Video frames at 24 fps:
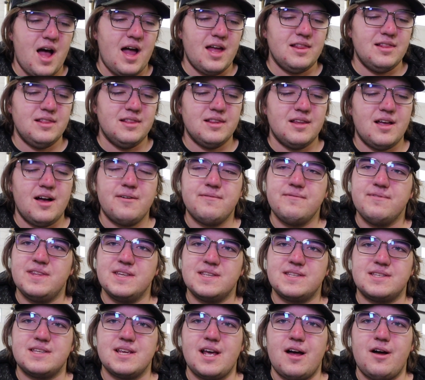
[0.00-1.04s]
I love
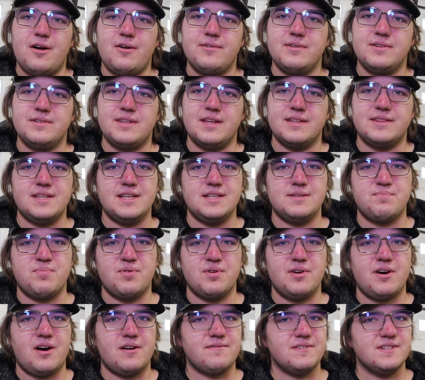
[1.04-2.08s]
the sound that these
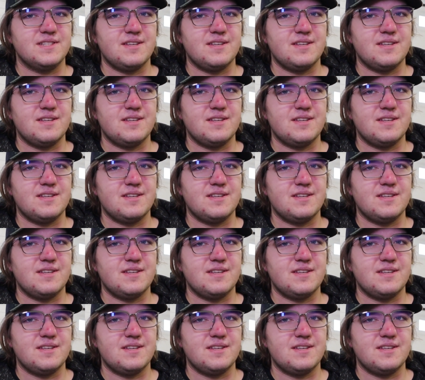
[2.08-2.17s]
put off.